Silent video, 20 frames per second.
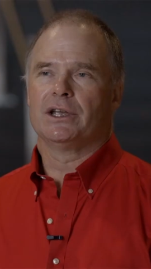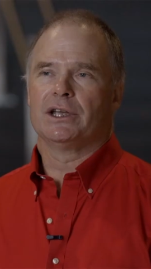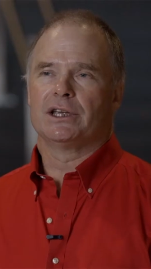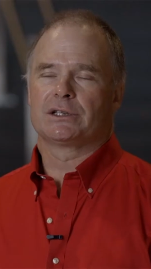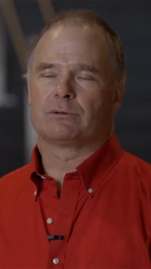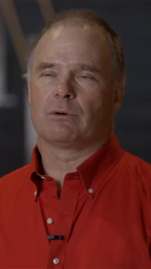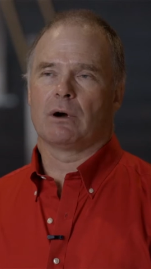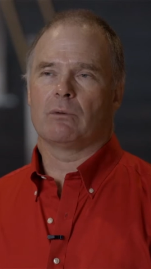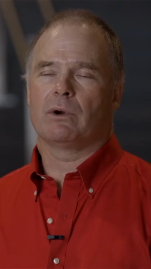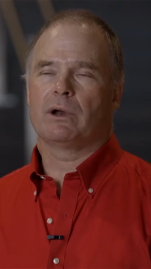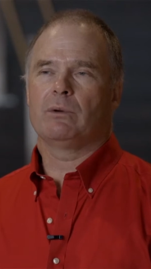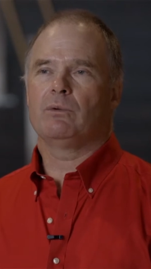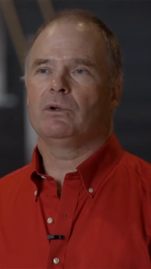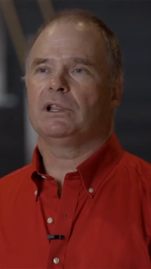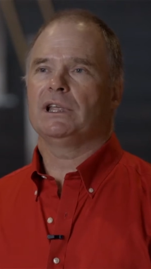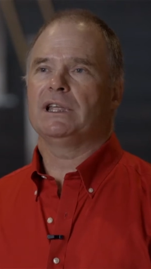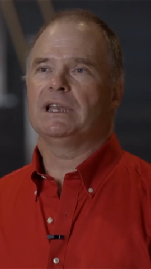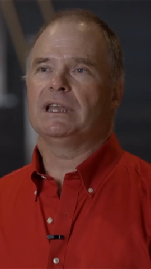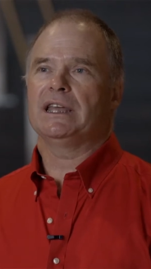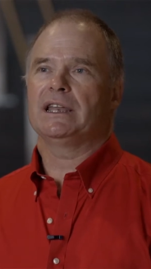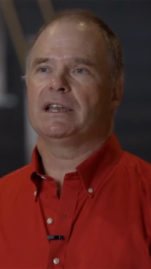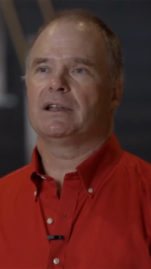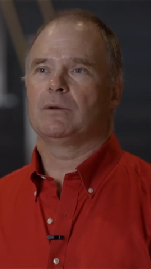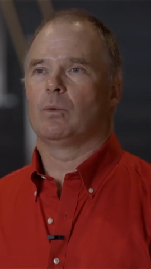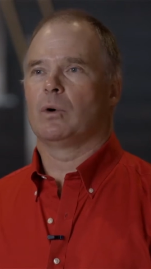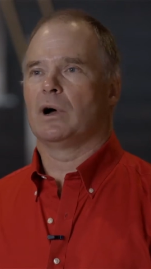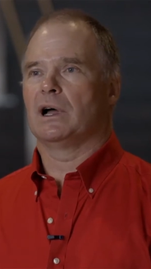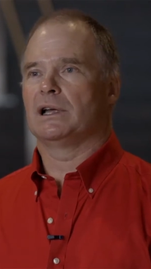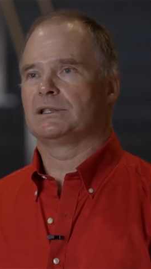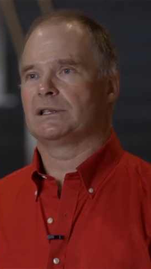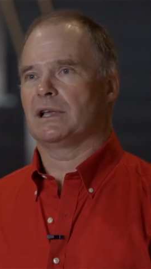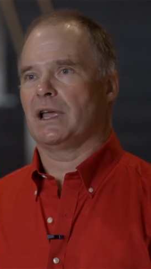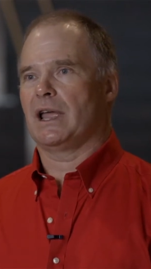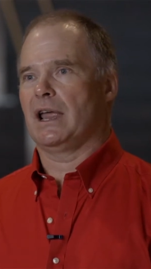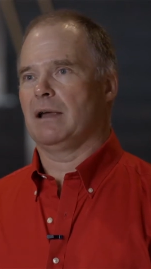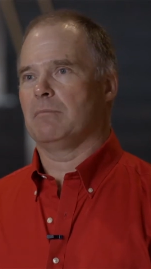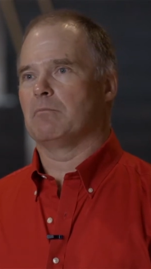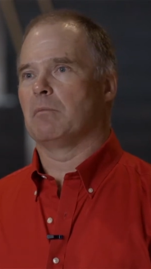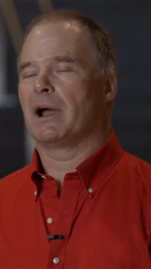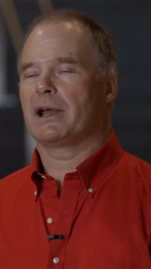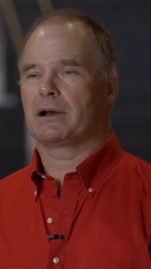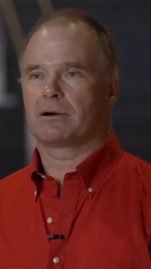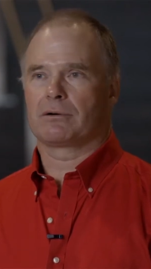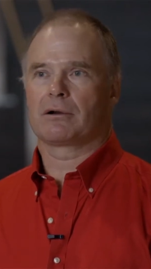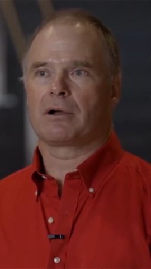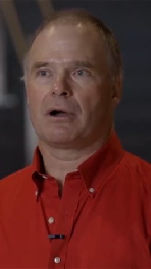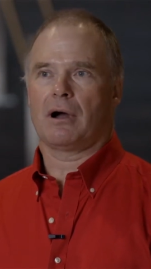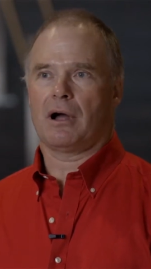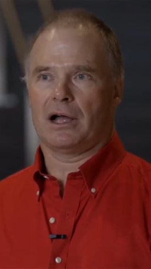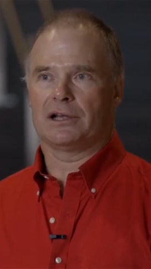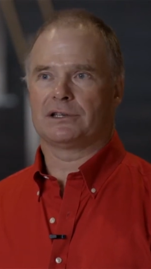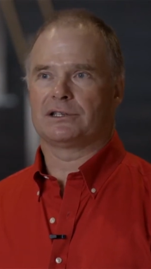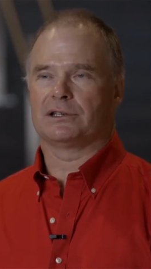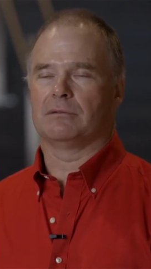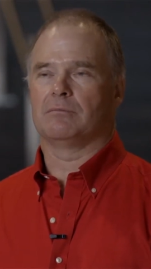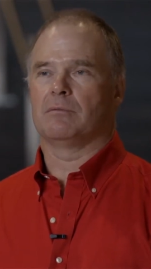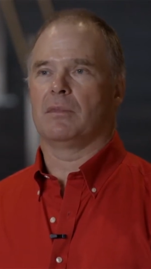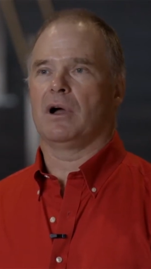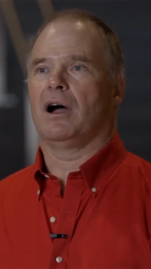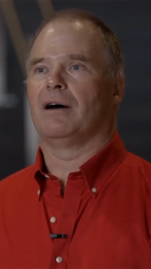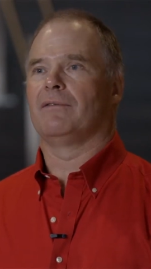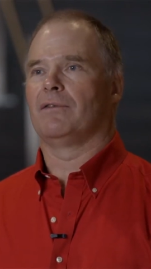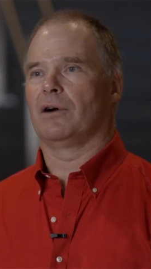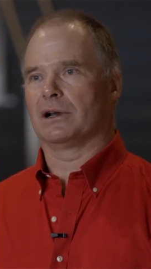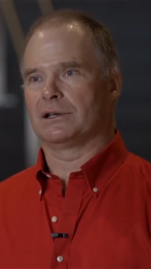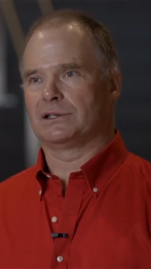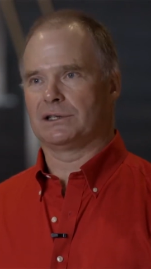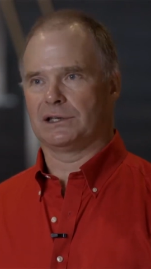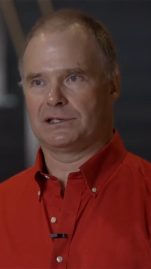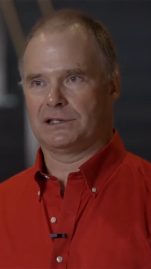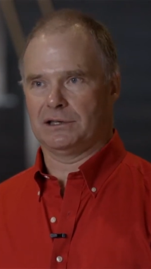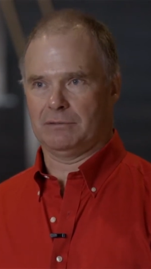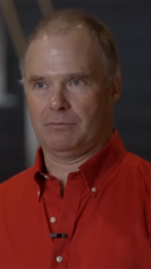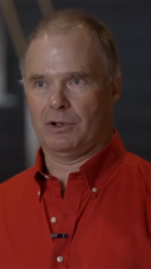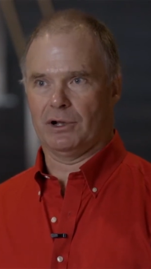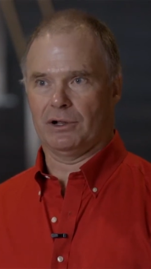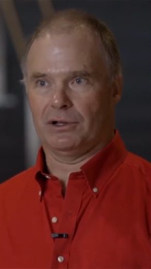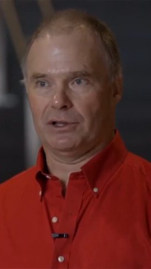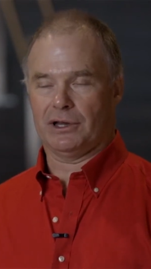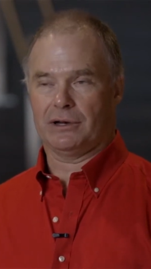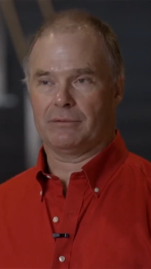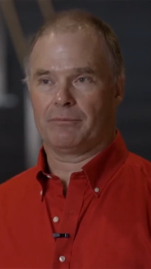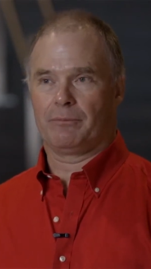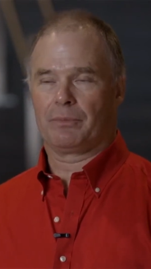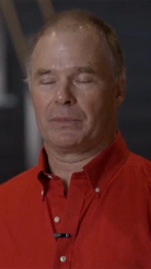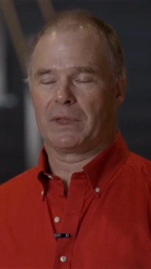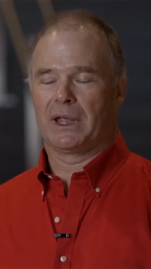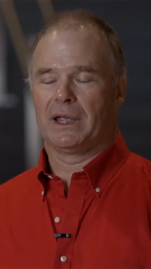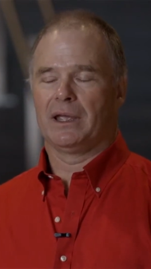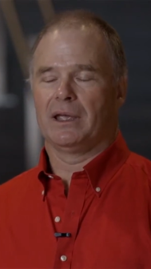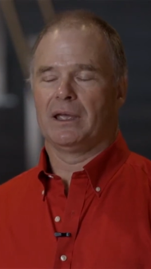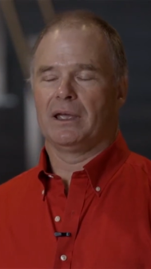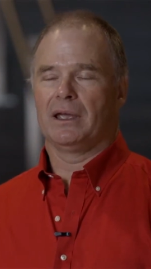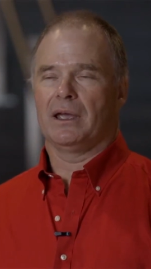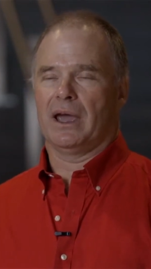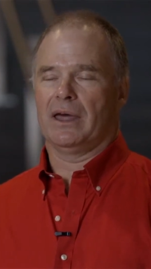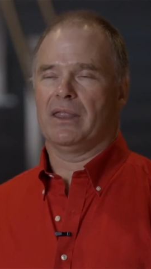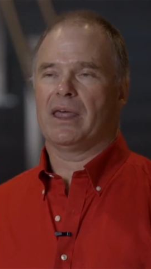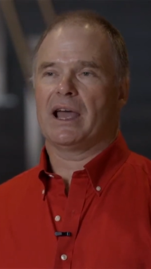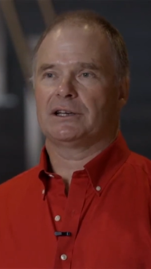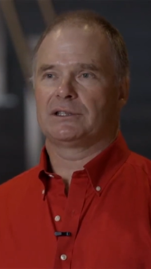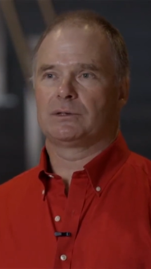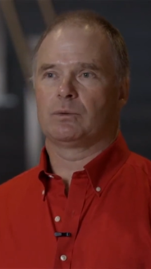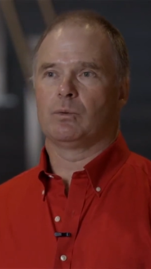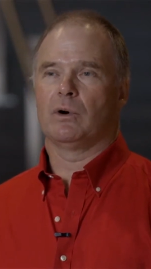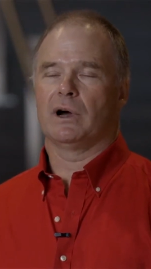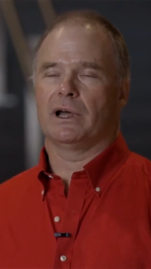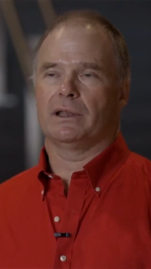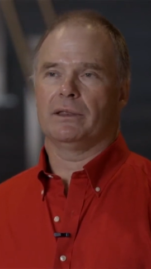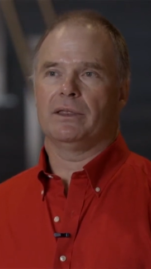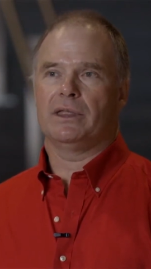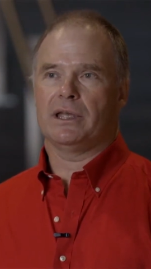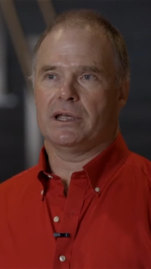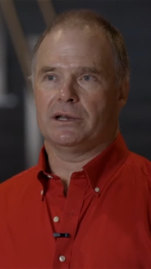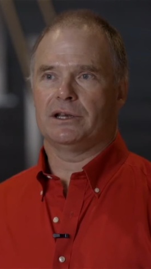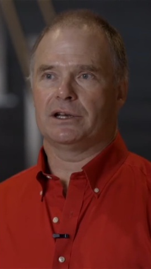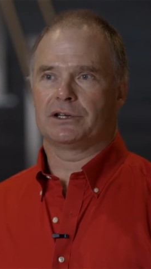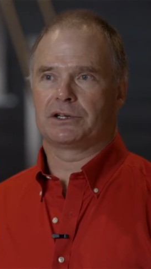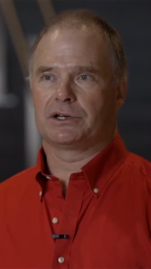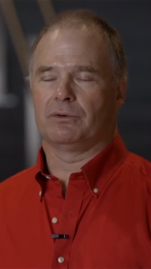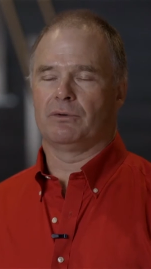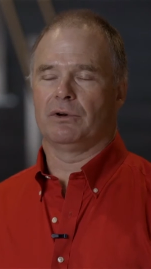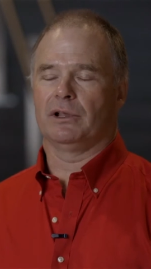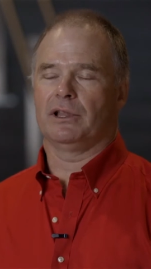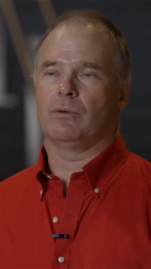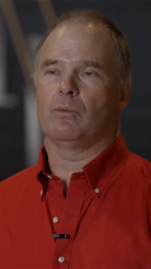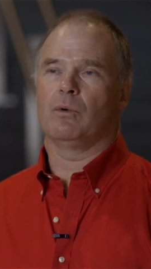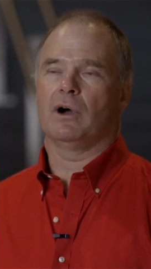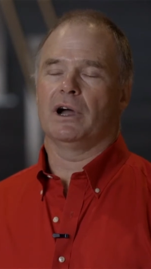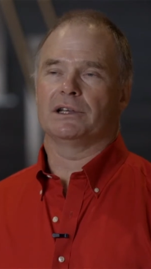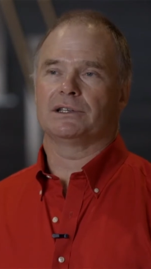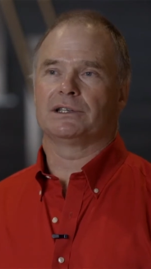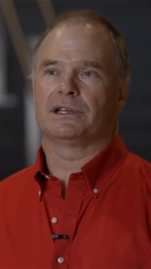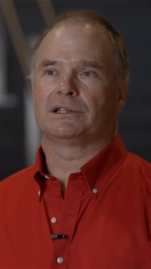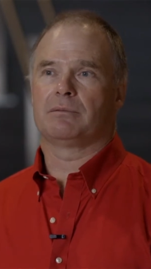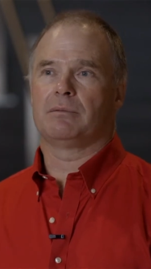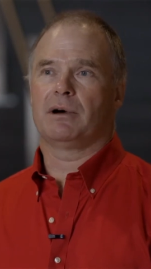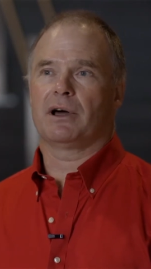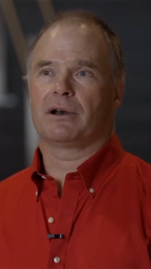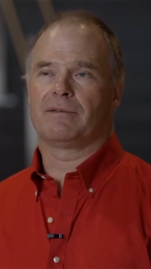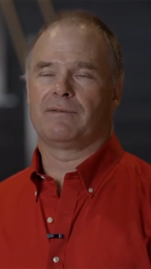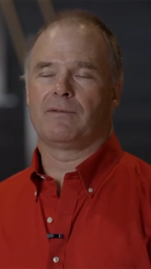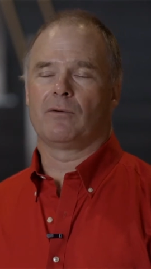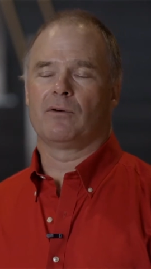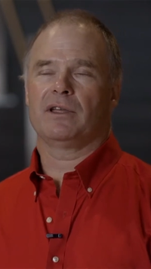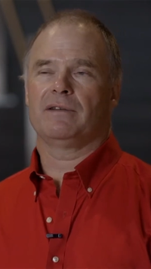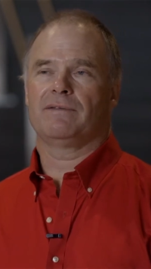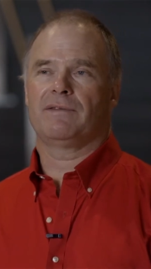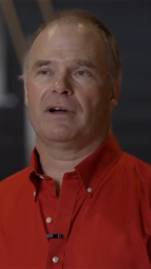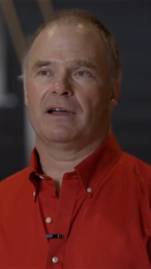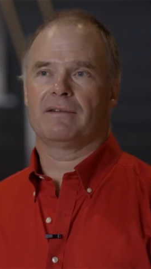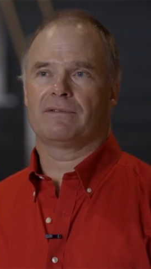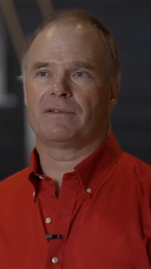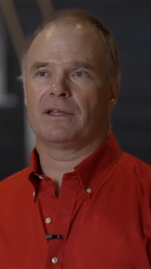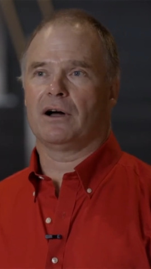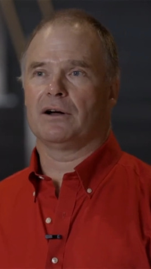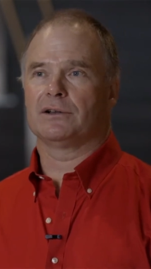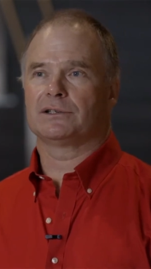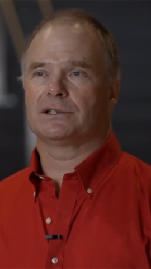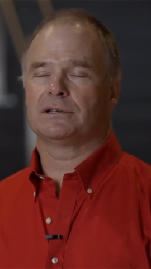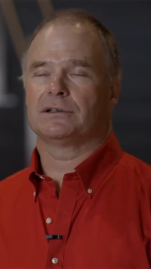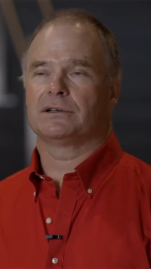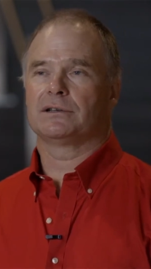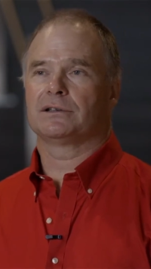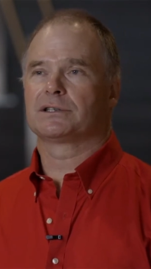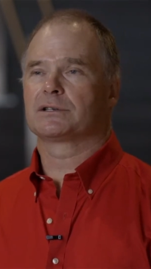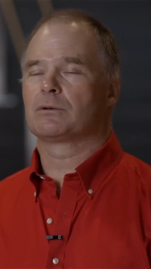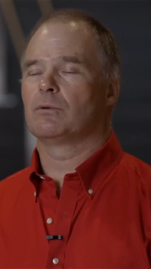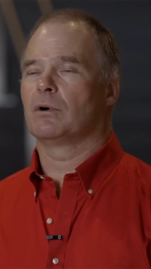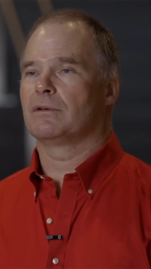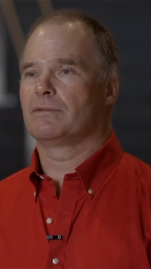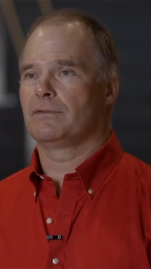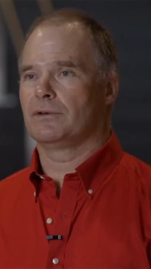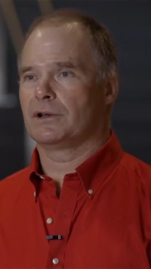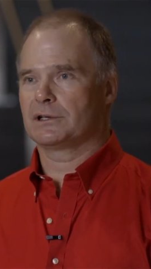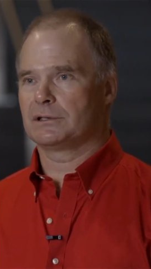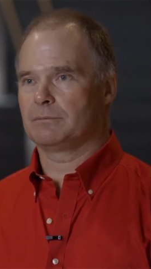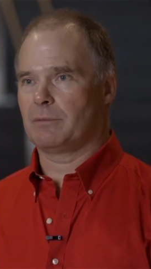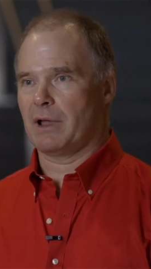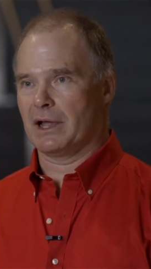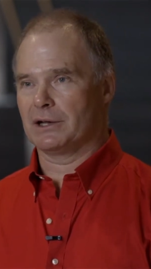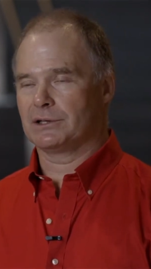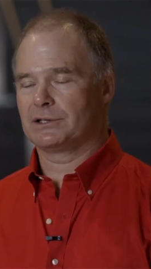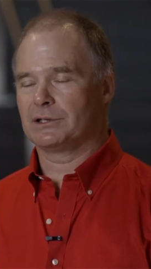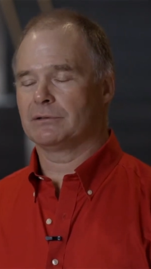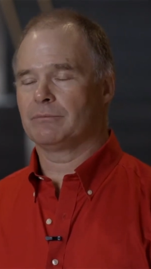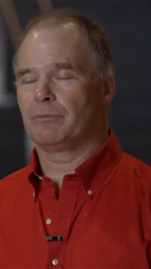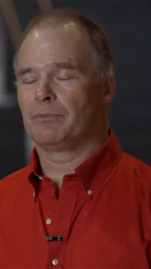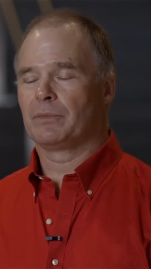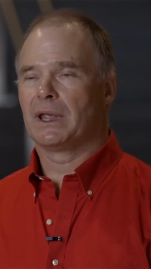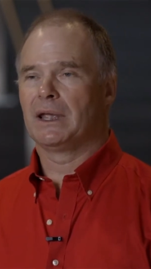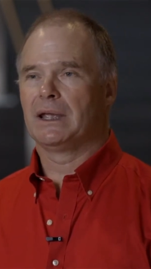So what we really needed was a microcosm of our existing building. And that's what the addition really was. It's about a 45,000 square foot expansion.